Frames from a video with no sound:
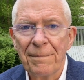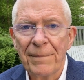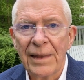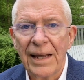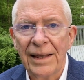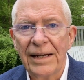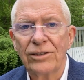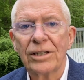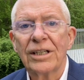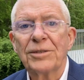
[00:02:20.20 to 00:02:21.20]
And then he
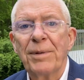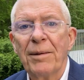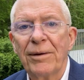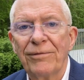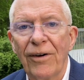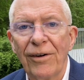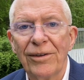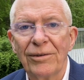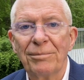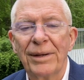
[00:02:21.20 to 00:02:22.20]
took the experiment
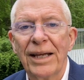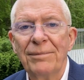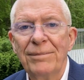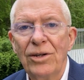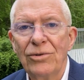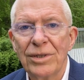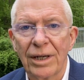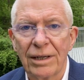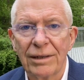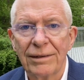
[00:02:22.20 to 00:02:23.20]
further and played music.